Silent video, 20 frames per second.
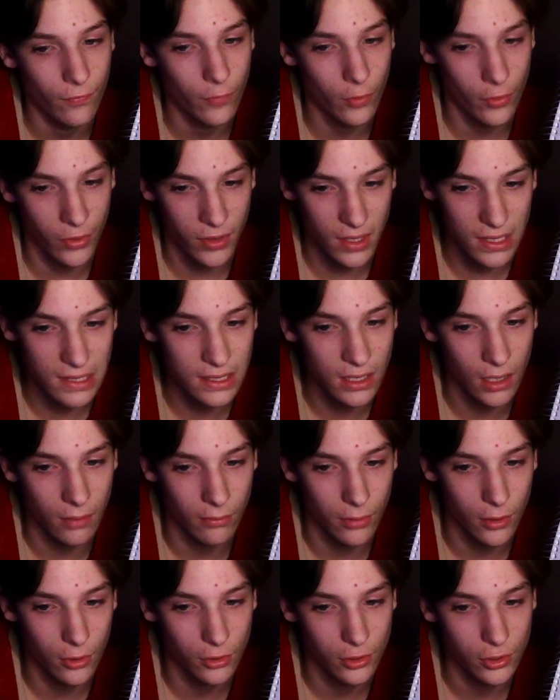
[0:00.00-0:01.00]
these
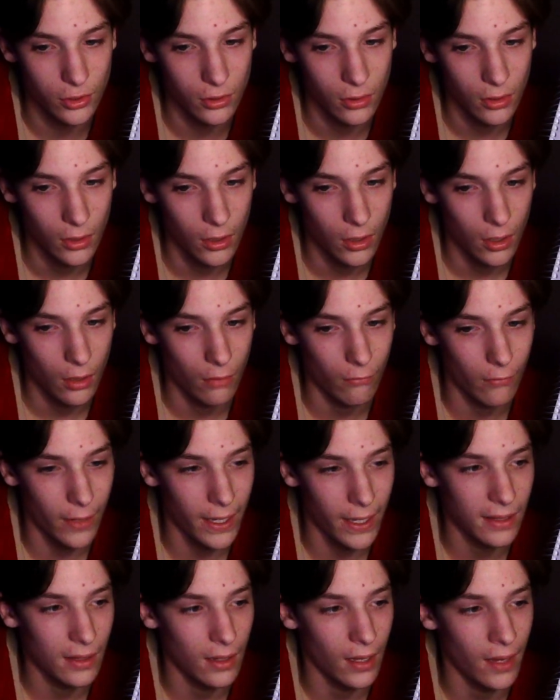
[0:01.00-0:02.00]
numbers,
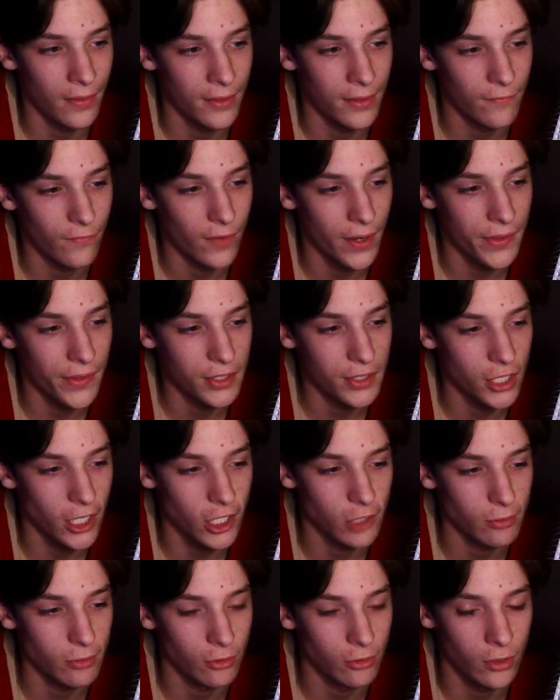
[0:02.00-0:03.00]
right? And then find the
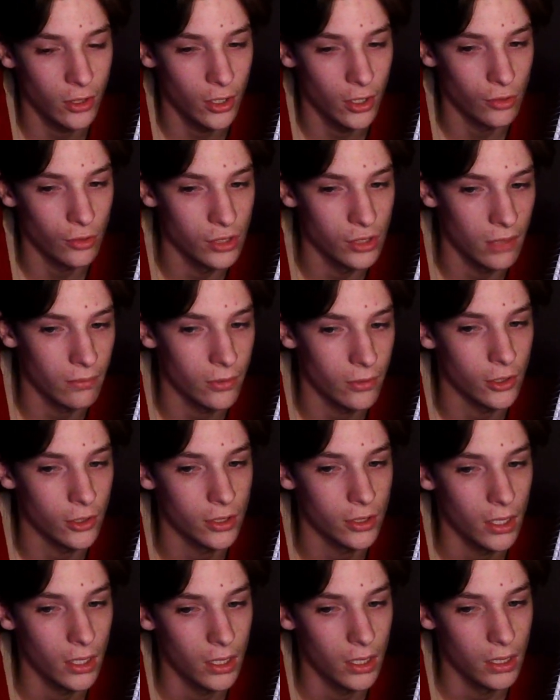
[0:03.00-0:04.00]
change between those
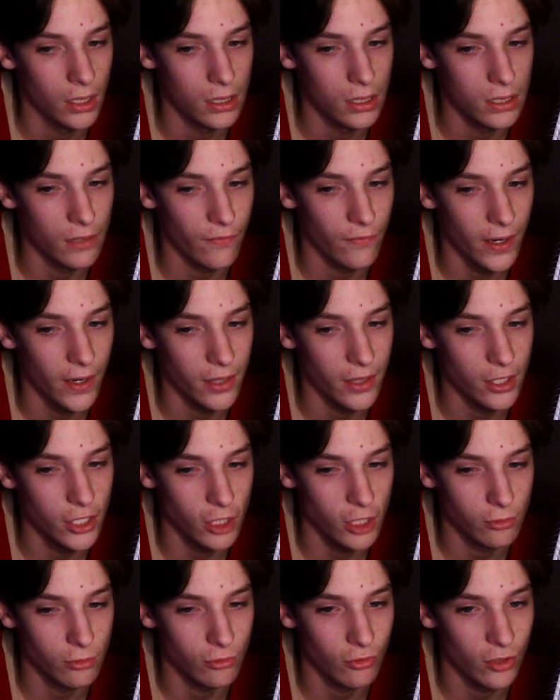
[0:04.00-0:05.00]
numbers to find the
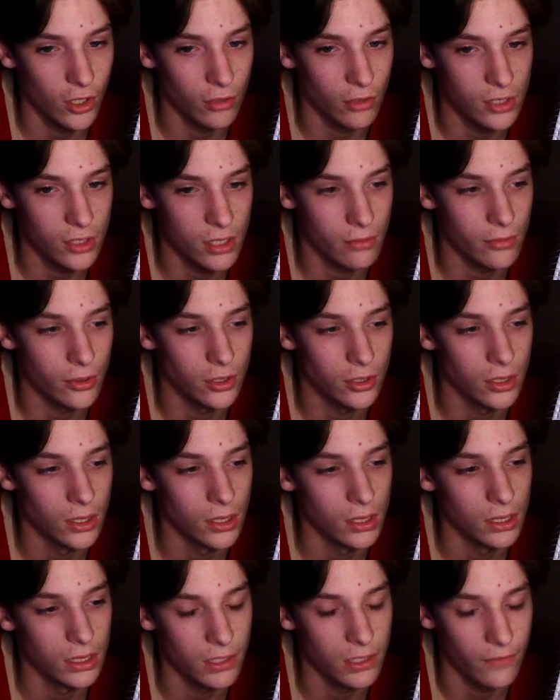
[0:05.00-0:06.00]
change between those numbers
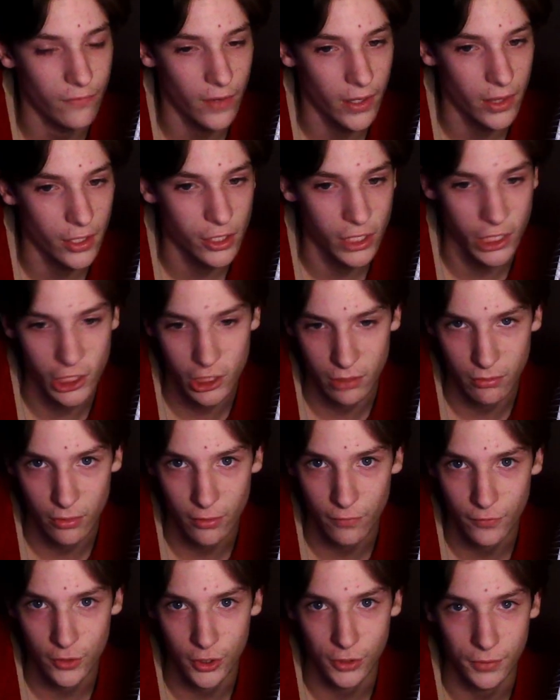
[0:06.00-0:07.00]
to find the change number
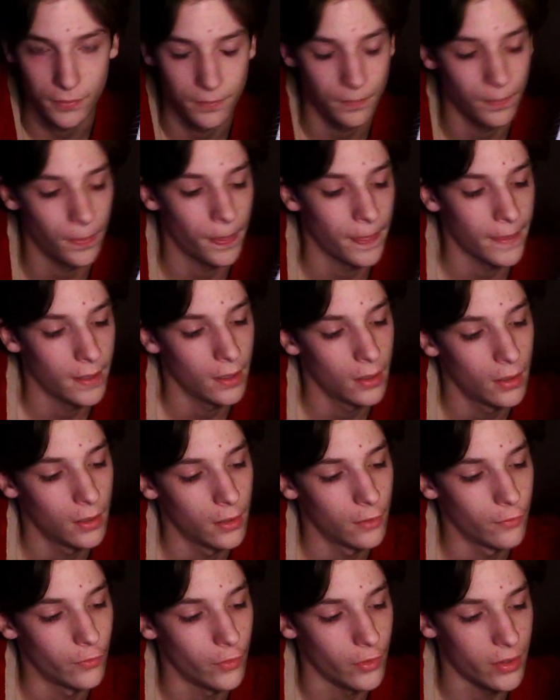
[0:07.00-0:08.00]
of 2.
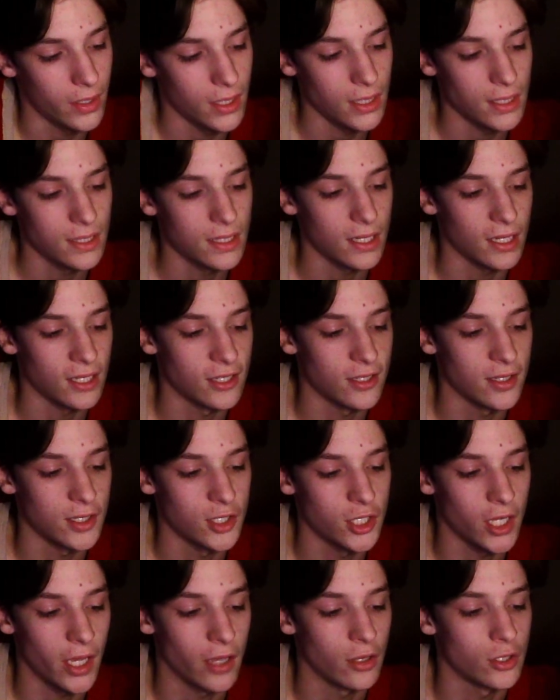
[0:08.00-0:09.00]
For these, it's the
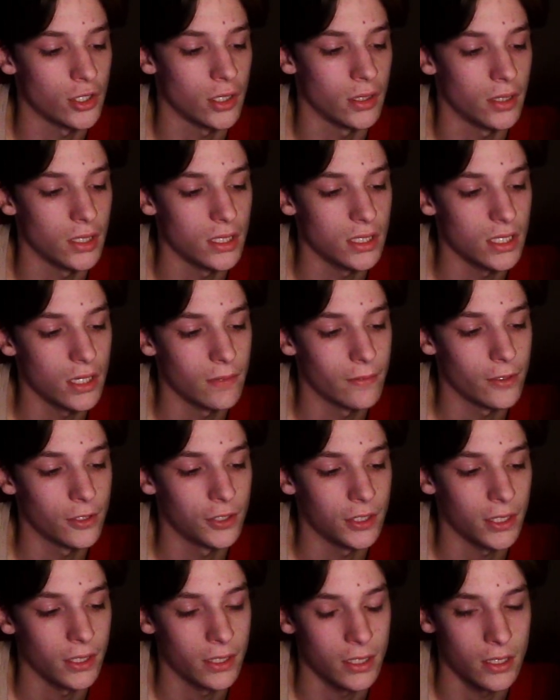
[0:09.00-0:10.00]
change in these
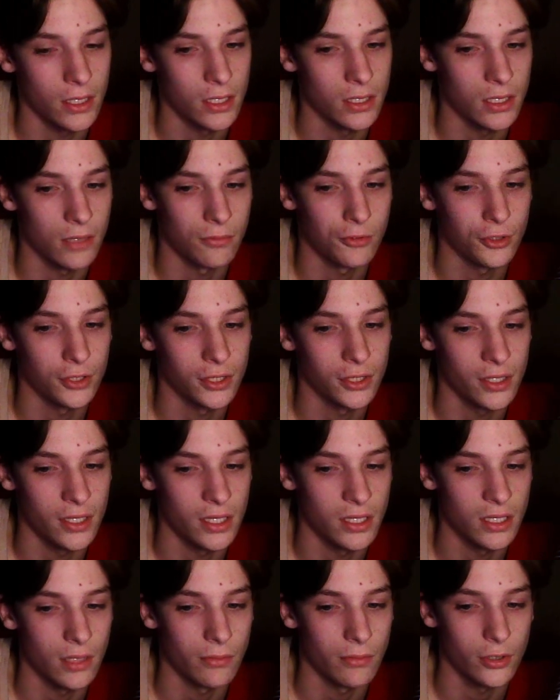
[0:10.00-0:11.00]
numbers to these numbers to
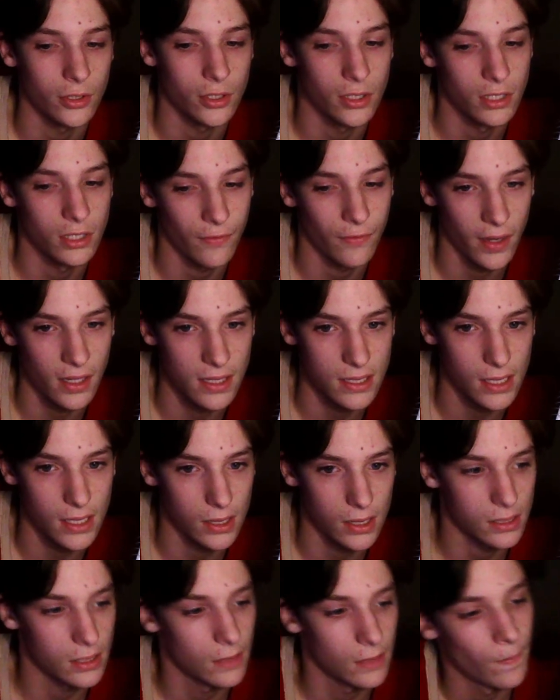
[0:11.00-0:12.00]
these numbers to find
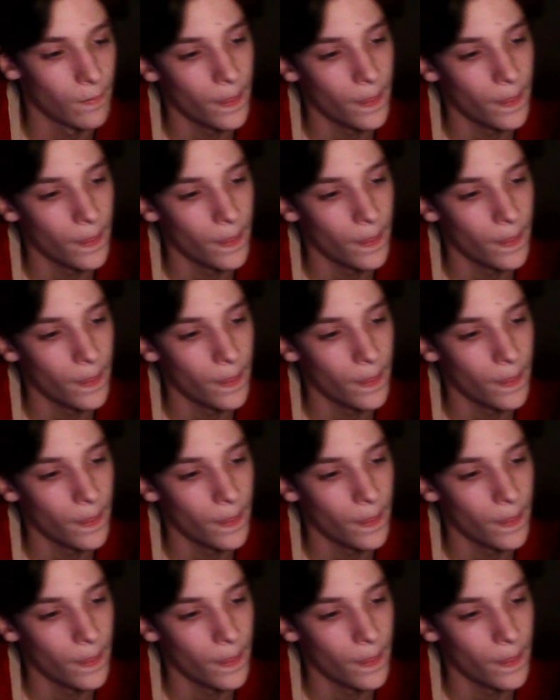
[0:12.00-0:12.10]
6.